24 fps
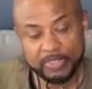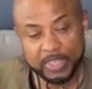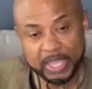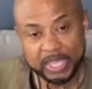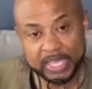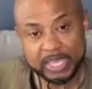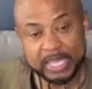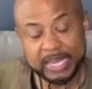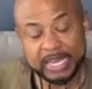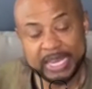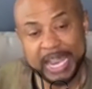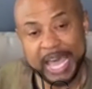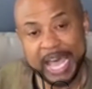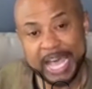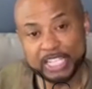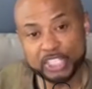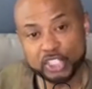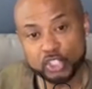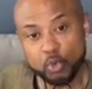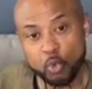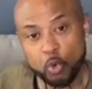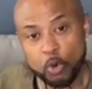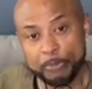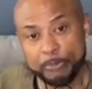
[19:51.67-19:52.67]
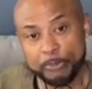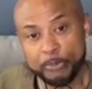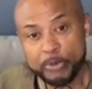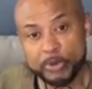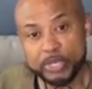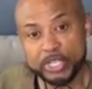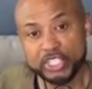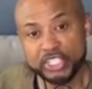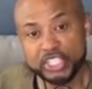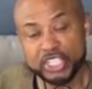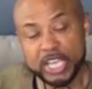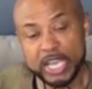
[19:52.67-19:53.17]
that cannot show
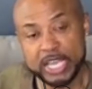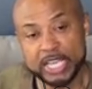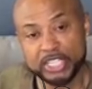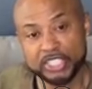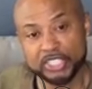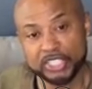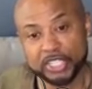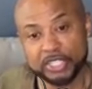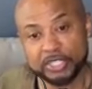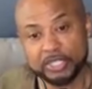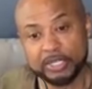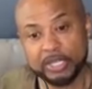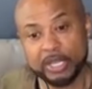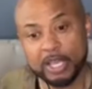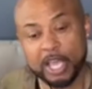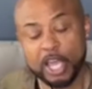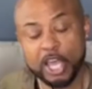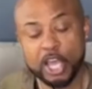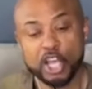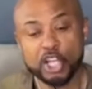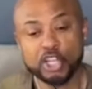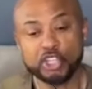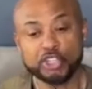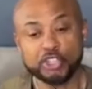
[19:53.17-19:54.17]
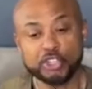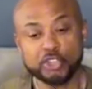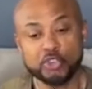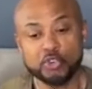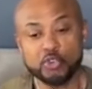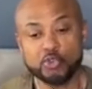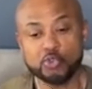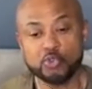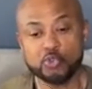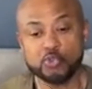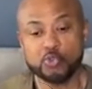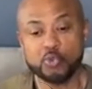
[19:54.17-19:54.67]
appreciation
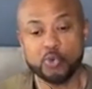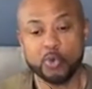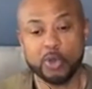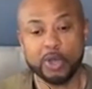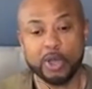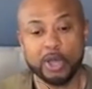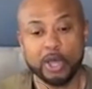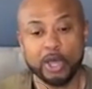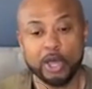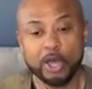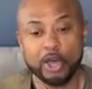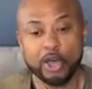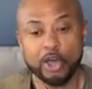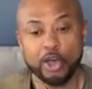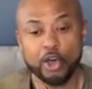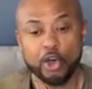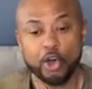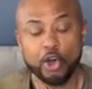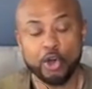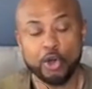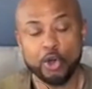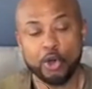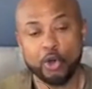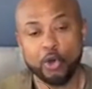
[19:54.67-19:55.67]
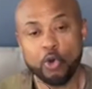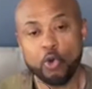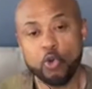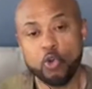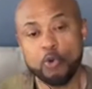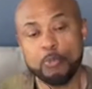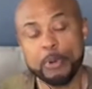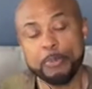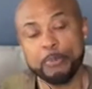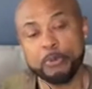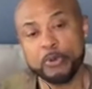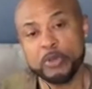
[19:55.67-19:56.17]
to
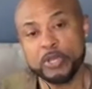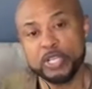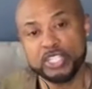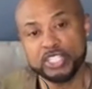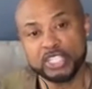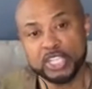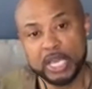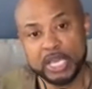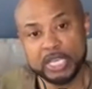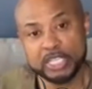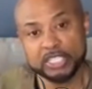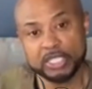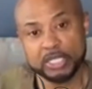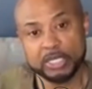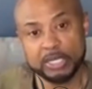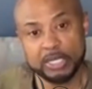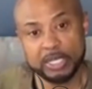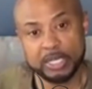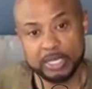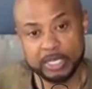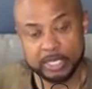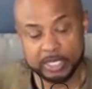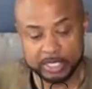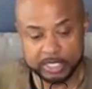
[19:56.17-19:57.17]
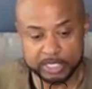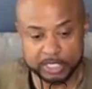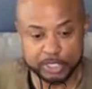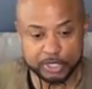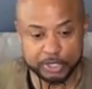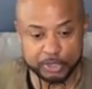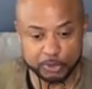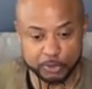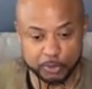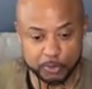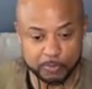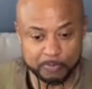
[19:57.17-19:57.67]
whom appreciation is
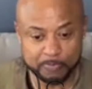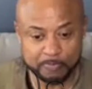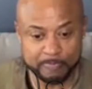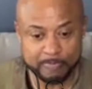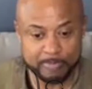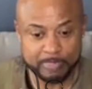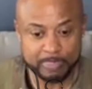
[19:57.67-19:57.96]
due.